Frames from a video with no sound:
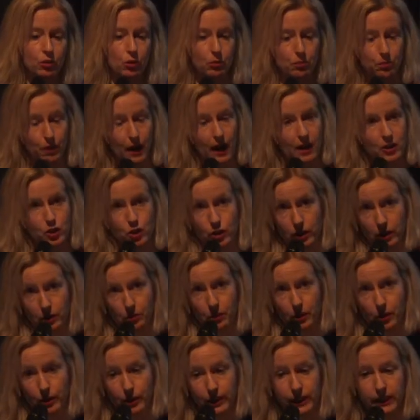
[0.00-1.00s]
Patrick
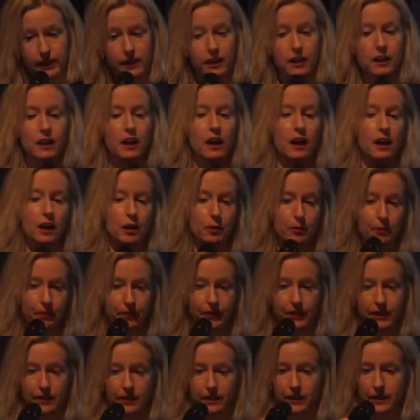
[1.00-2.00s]
Murray um,
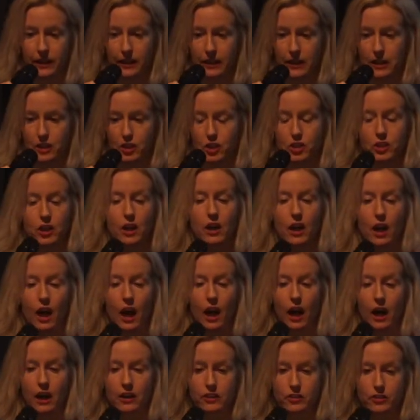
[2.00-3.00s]
in English.
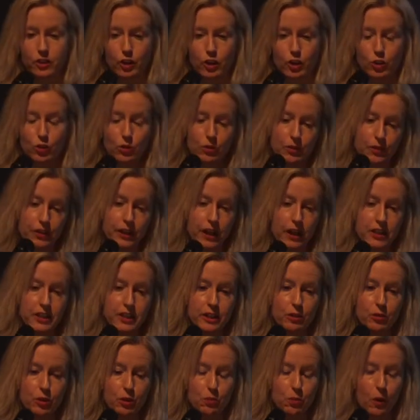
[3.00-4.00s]
Uh, so the
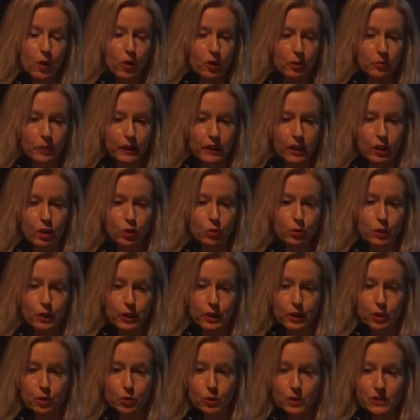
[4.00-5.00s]
idea with Pádraig Mac Giolla
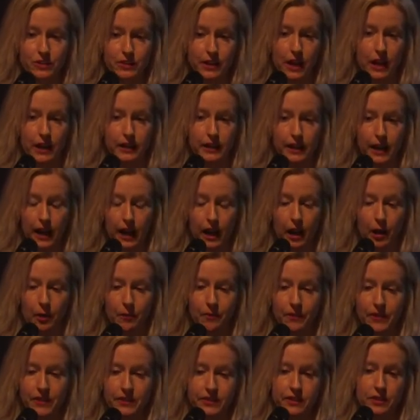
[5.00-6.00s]
Mhuire was that um,
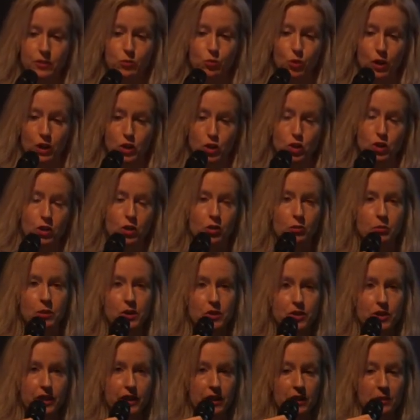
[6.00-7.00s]
this is where drone
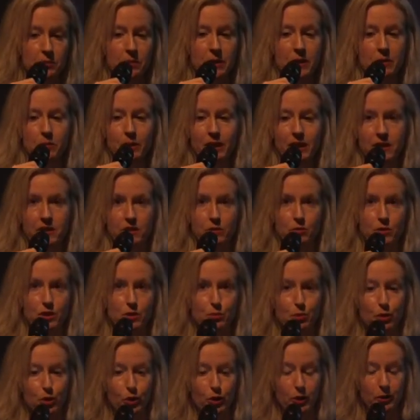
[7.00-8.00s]
music and minimalism is
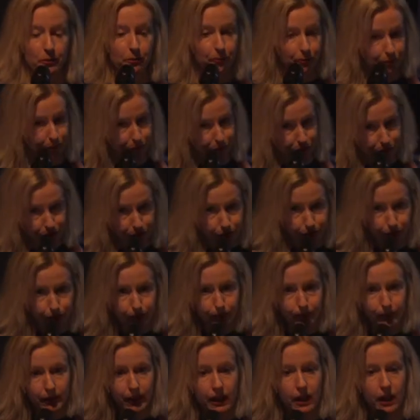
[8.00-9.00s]
born.
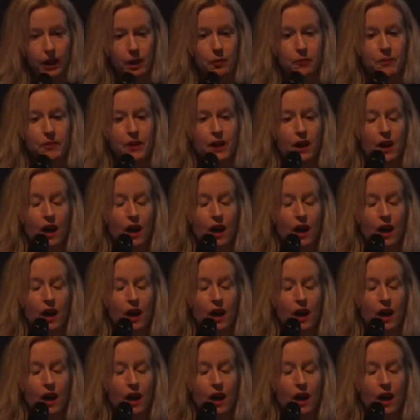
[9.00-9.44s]
Um,